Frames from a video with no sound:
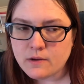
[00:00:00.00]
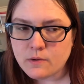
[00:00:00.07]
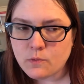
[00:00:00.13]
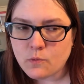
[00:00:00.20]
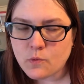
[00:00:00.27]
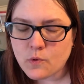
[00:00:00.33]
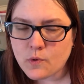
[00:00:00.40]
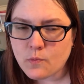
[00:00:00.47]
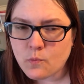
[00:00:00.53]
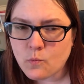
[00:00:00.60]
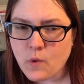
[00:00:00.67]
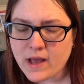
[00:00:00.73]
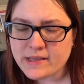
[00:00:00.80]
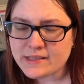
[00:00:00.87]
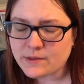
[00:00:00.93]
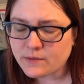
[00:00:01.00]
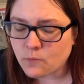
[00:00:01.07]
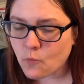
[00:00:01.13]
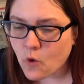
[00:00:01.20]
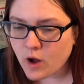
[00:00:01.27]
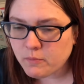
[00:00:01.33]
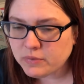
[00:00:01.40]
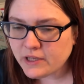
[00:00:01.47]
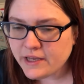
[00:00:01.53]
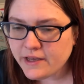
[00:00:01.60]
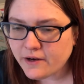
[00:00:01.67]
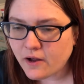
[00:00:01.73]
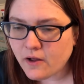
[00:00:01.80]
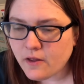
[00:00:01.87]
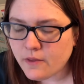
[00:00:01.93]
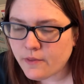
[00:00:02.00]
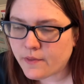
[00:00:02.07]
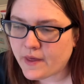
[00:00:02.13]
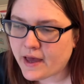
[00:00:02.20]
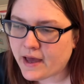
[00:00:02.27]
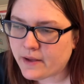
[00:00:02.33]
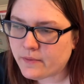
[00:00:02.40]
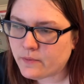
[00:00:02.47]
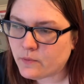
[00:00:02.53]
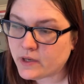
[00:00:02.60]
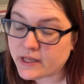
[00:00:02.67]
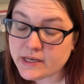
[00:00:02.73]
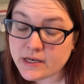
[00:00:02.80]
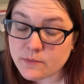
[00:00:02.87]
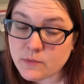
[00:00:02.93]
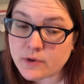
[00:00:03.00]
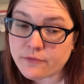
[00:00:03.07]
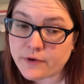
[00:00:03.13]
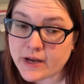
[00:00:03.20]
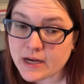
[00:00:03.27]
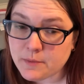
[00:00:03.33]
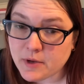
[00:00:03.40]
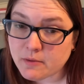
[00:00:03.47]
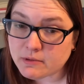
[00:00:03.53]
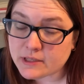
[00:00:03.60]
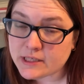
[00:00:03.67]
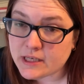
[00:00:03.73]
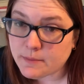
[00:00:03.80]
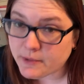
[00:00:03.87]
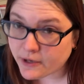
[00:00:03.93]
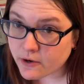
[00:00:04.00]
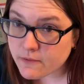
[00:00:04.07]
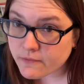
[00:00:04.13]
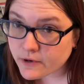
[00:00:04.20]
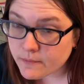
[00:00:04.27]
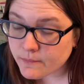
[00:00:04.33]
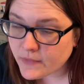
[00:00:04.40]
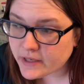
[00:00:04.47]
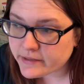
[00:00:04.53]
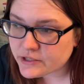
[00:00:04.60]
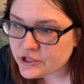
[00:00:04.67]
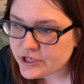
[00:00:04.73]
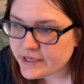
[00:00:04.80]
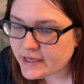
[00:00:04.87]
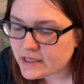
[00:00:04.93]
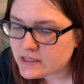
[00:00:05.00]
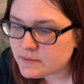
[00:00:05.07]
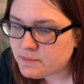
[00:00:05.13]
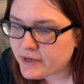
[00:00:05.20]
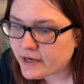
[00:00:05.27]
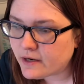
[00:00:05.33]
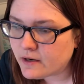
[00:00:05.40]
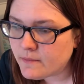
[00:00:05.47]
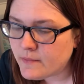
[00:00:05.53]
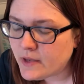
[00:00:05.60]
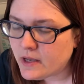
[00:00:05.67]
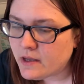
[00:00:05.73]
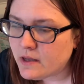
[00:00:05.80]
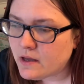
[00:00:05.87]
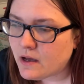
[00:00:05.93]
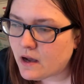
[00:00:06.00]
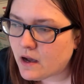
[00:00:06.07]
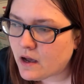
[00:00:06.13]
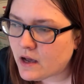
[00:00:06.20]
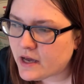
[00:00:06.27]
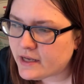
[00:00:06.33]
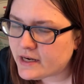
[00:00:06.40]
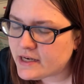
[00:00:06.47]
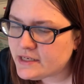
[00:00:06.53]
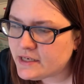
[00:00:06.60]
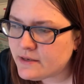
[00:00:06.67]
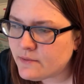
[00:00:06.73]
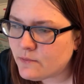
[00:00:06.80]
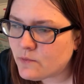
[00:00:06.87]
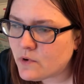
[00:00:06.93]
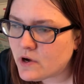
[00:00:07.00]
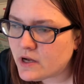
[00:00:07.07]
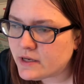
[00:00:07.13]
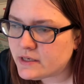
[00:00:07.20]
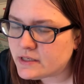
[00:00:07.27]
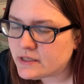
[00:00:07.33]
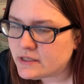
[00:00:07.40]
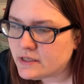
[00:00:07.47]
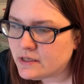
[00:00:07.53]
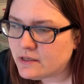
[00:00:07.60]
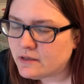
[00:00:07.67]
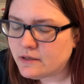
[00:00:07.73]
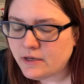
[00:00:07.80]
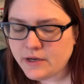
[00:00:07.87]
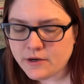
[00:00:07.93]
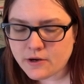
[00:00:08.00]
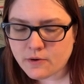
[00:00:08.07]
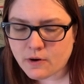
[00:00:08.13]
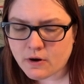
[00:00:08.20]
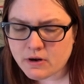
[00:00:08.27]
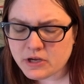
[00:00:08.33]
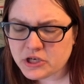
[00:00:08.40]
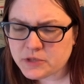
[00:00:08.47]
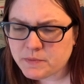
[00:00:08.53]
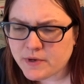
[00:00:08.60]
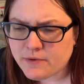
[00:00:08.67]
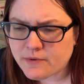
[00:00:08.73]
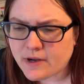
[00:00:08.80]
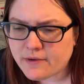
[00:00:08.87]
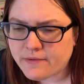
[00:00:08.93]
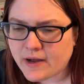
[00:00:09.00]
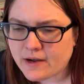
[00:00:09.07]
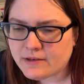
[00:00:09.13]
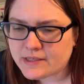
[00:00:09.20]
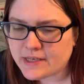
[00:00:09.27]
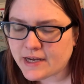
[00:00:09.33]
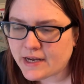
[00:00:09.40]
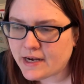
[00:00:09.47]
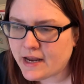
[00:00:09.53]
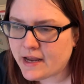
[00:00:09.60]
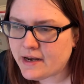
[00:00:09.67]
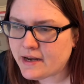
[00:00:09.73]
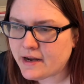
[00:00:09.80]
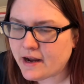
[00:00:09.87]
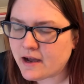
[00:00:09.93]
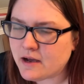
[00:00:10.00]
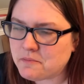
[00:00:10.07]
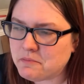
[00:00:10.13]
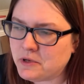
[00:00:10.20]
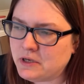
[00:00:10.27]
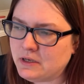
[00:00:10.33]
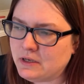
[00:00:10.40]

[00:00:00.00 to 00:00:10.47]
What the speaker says: was wobbly at all, I didn't want Freyja to be able to tip it over as she gets bigger. And I didn't want, her to just be roughhousing and ending up,